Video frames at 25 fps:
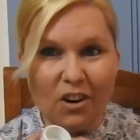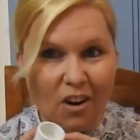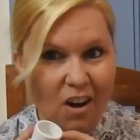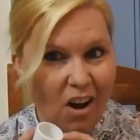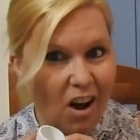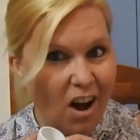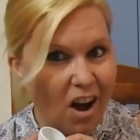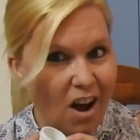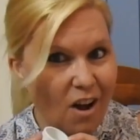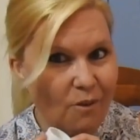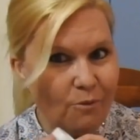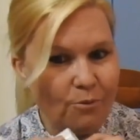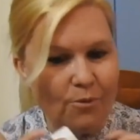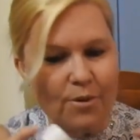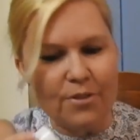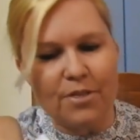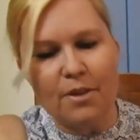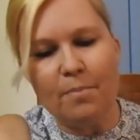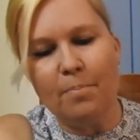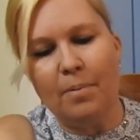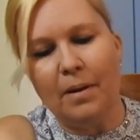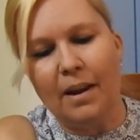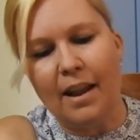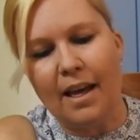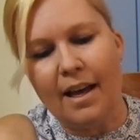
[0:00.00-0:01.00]
it off with
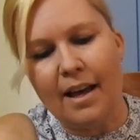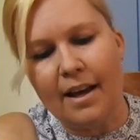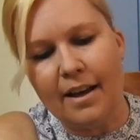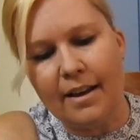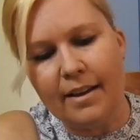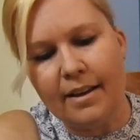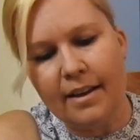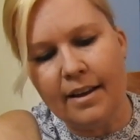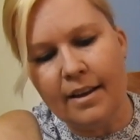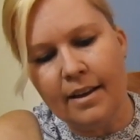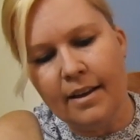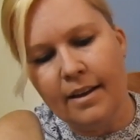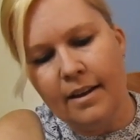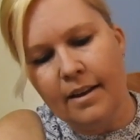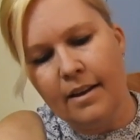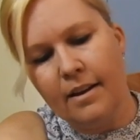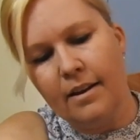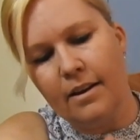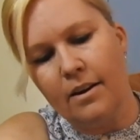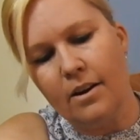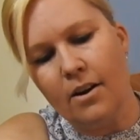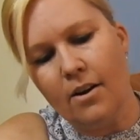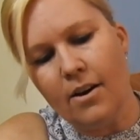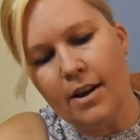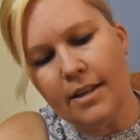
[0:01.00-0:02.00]
a plug,
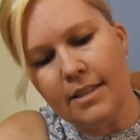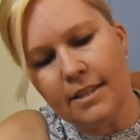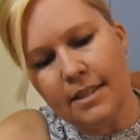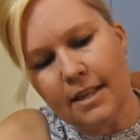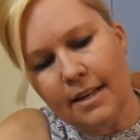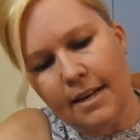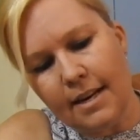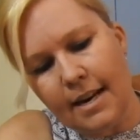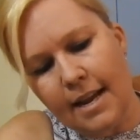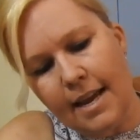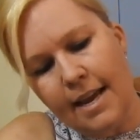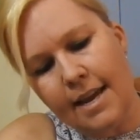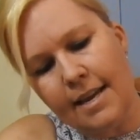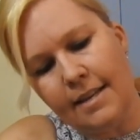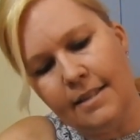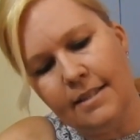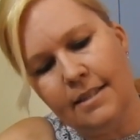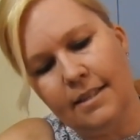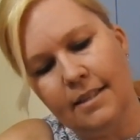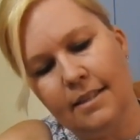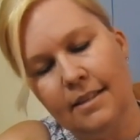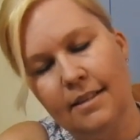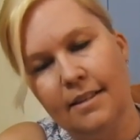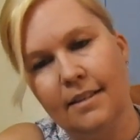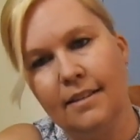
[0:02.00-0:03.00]
nice and
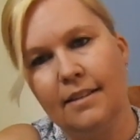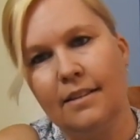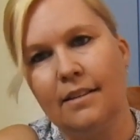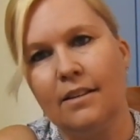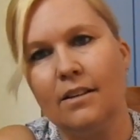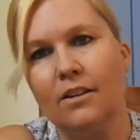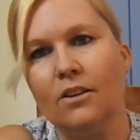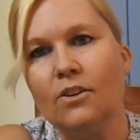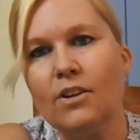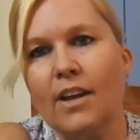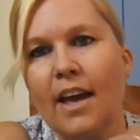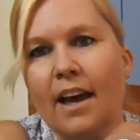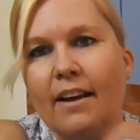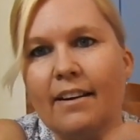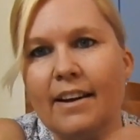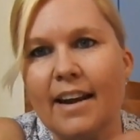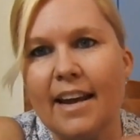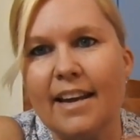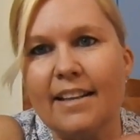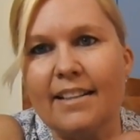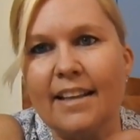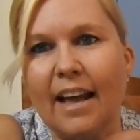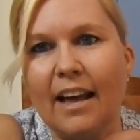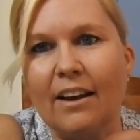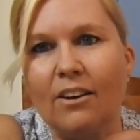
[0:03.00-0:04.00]
neat. Look how
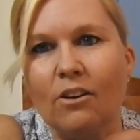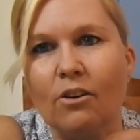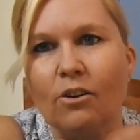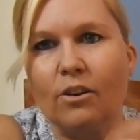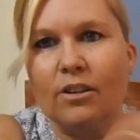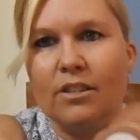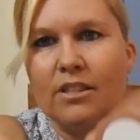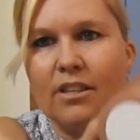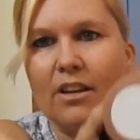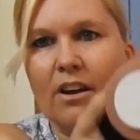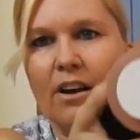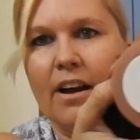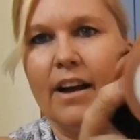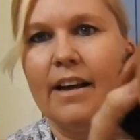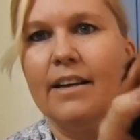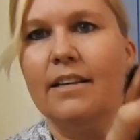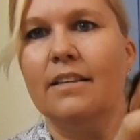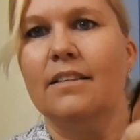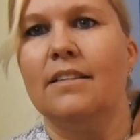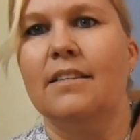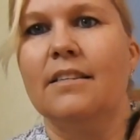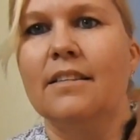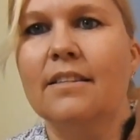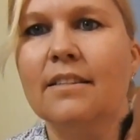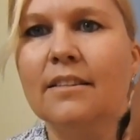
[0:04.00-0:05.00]
neat that looks,
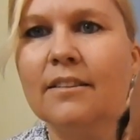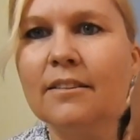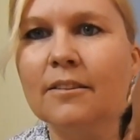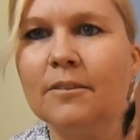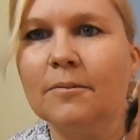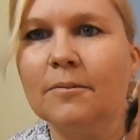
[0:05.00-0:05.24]
guys.